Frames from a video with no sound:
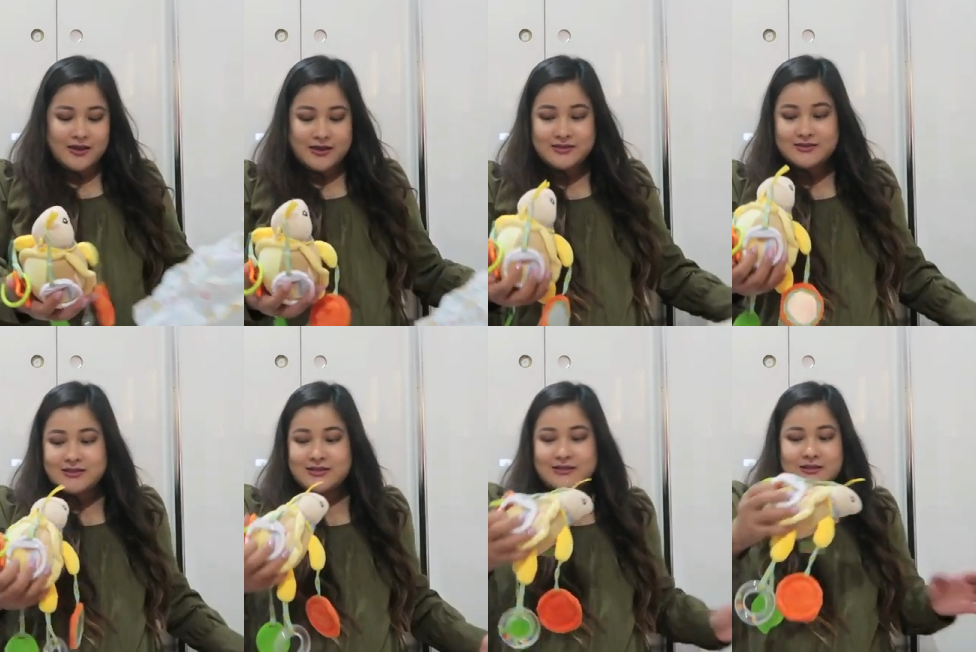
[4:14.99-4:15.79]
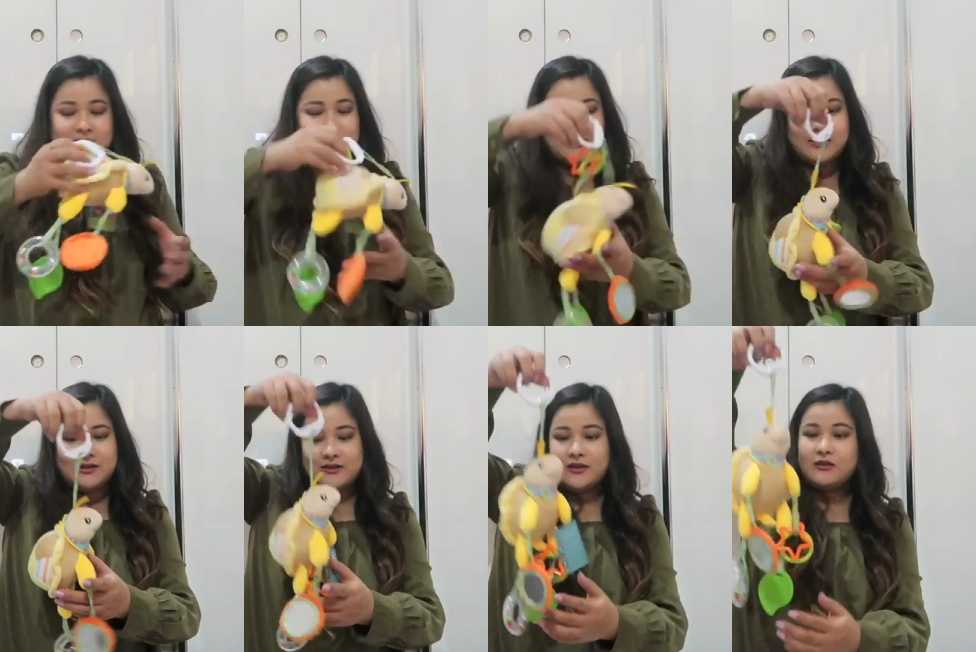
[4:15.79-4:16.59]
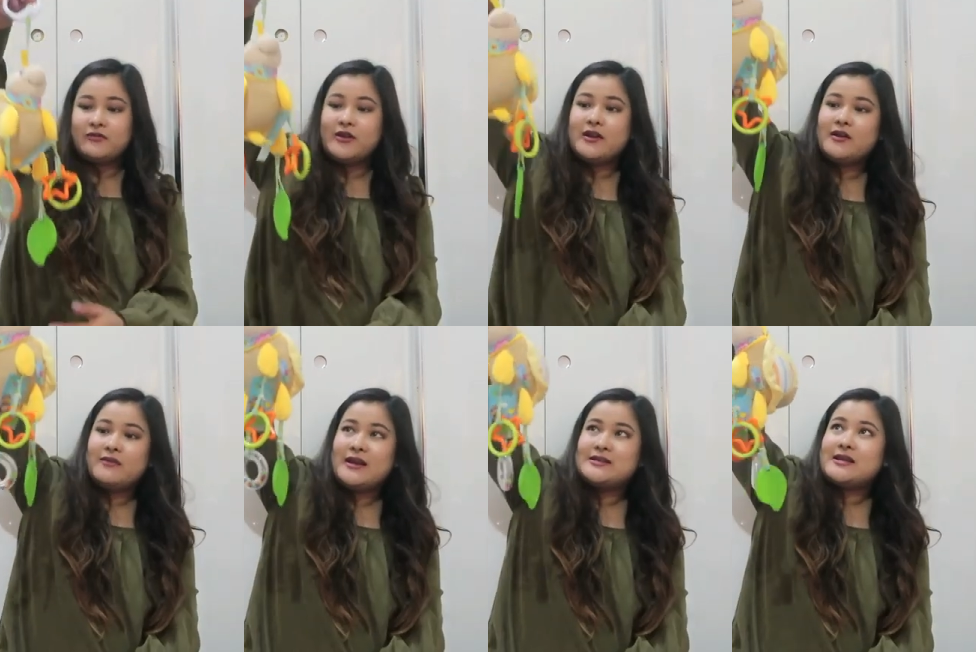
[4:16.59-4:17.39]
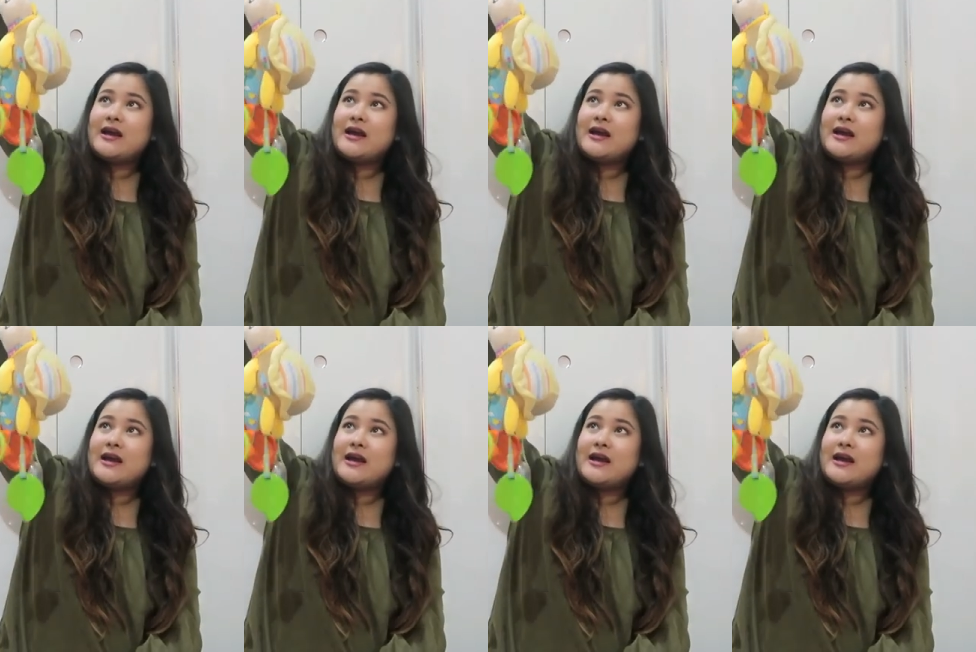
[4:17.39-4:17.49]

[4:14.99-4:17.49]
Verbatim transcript: is this little thing over here that